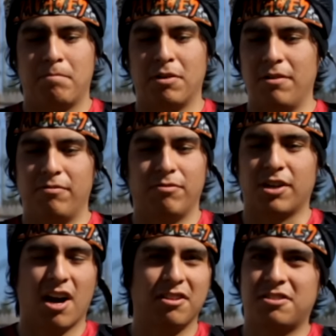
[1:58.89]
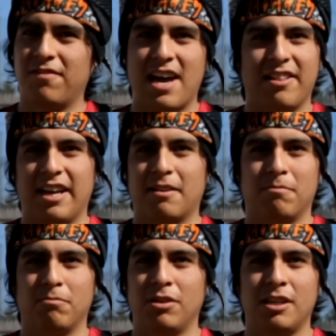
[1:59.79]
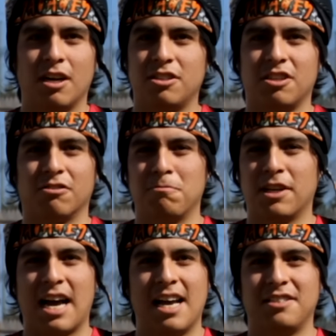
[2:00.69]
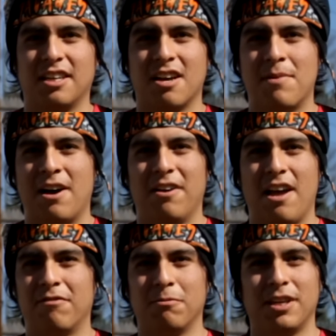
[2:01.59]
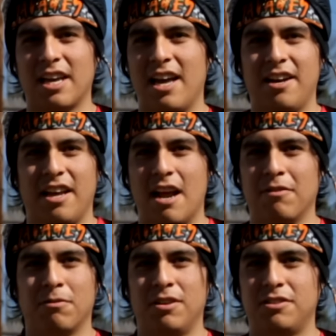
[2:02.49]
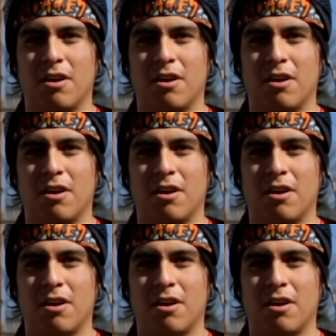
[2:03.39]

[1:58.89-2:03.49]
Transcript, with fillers: but regardless of that, like we are just a group of guys that come out every weekend and everyone's